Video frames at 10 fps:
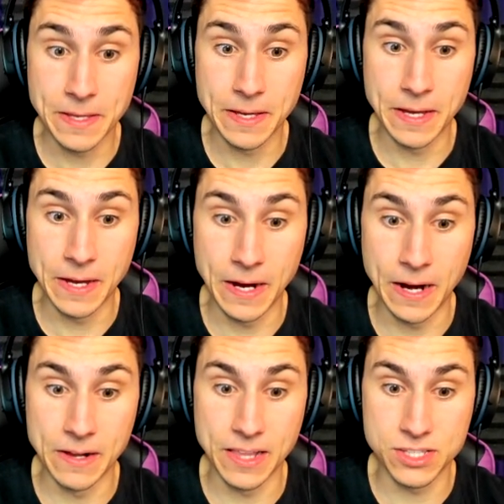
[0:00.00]

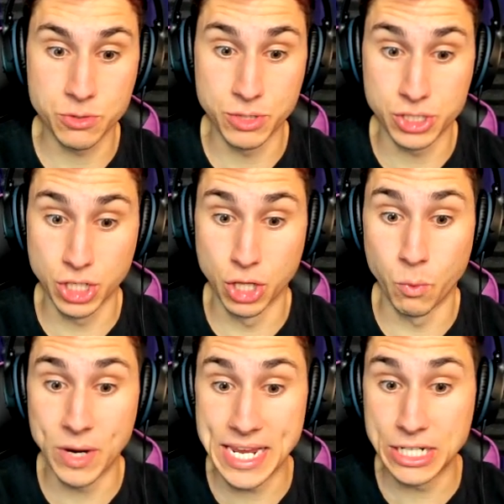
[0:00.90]
There, let's switch to
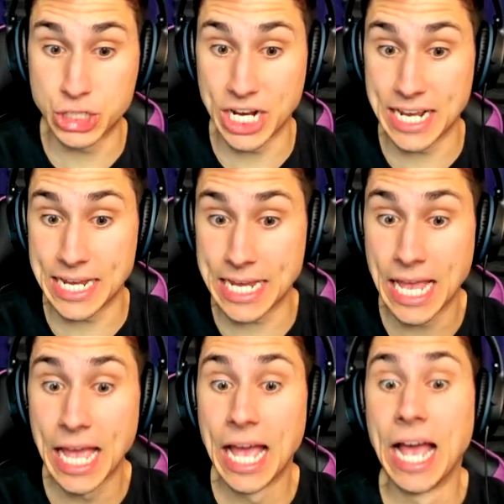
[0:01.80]

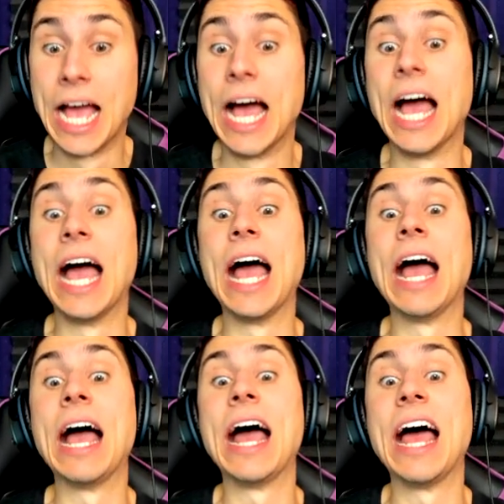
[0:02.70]
Luigi.
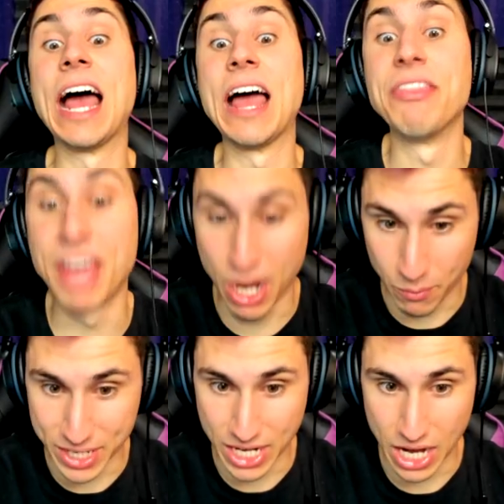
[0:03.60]
And there
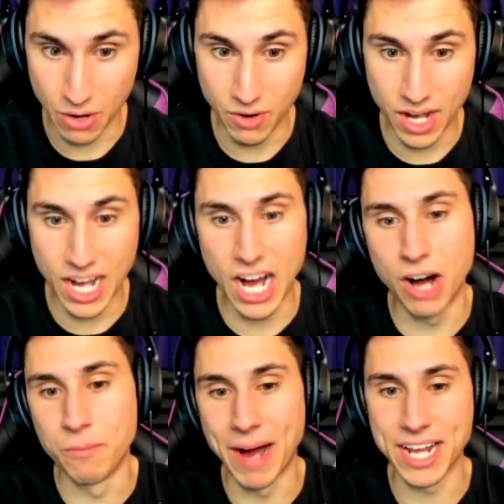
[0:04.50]
we go.
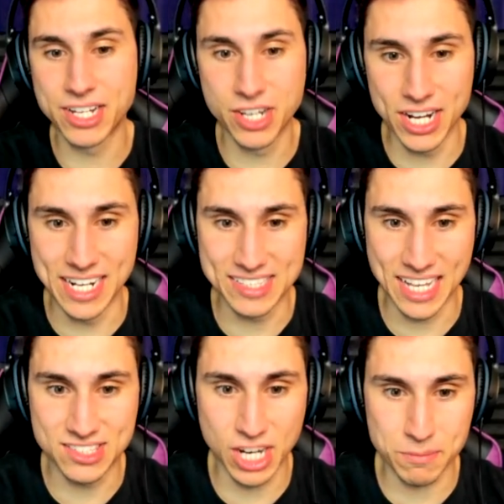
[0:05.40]
Oh my goodness,
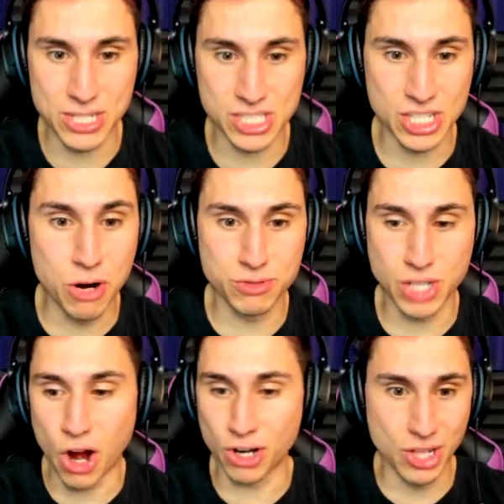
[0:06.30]
that took me so
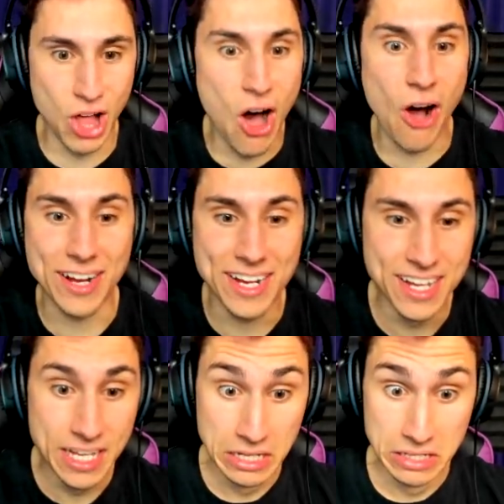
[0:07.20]
darn long.
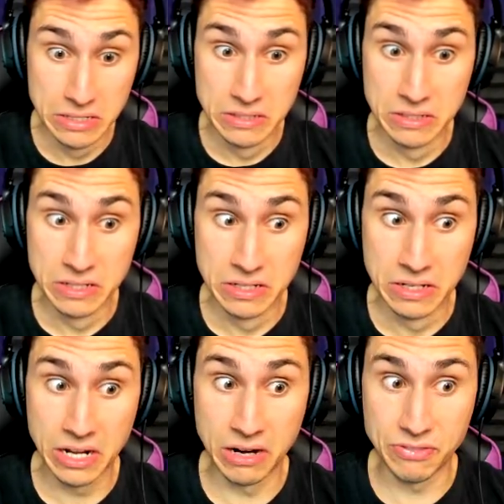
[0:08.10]
Huh?
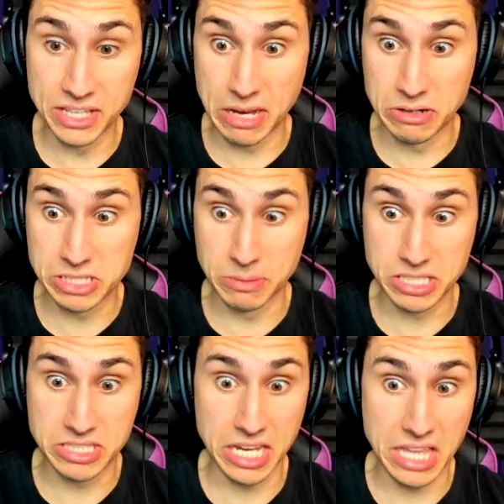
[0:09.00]
I don't think that was
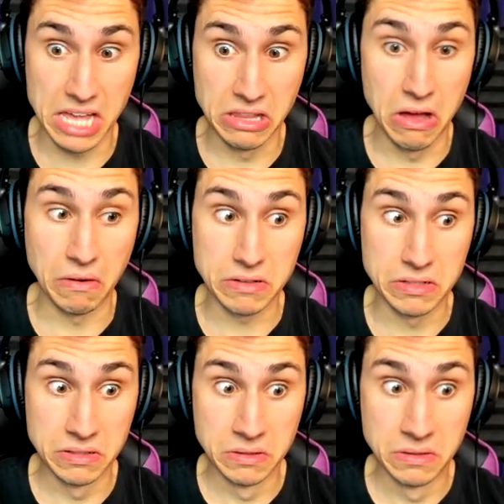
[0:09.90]
supposed to take that long.